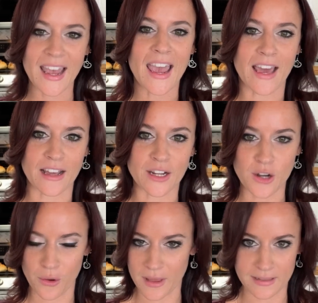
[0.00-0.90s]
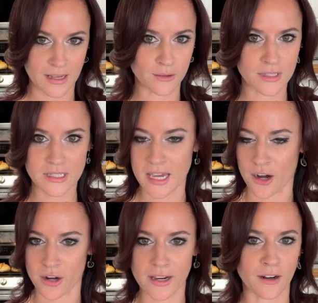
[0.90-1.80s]
And I know that sounds
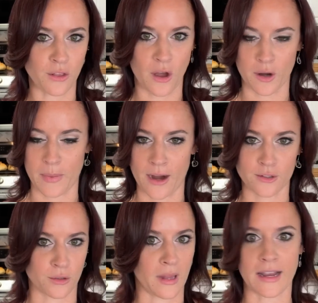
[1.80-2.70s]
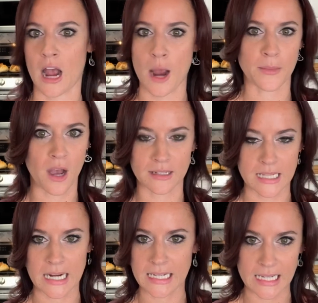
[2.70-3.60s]
scary, and a lot of buyers are like, I'm not
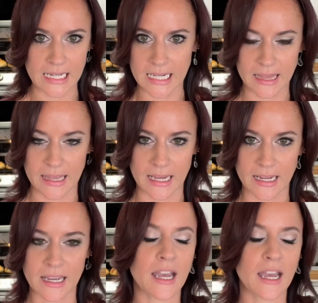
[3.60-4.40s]
signing anything.